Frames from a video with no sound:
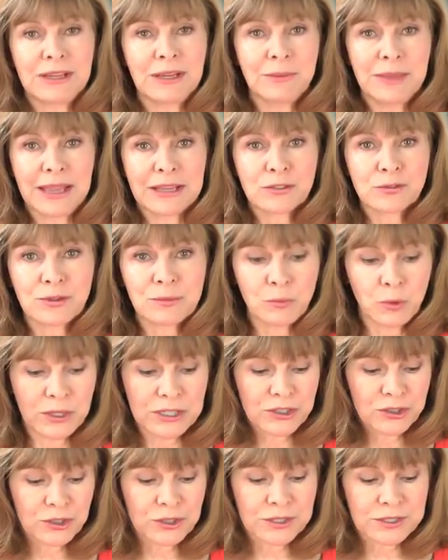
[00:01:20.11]
of any extra
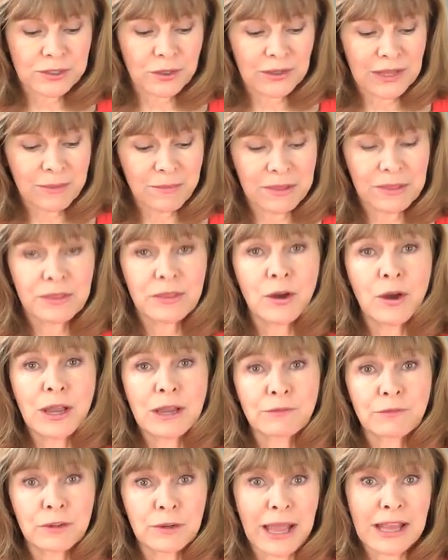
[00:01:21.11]
moisture. So they've been
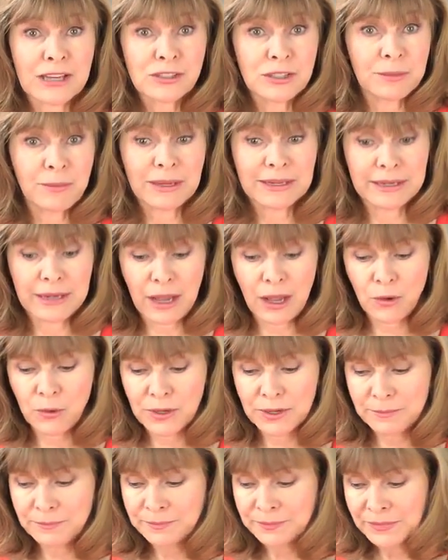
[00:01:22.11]
thawing for actually about an
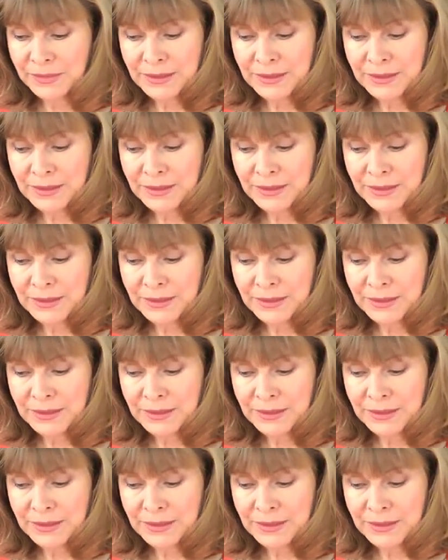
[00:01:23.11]
hour.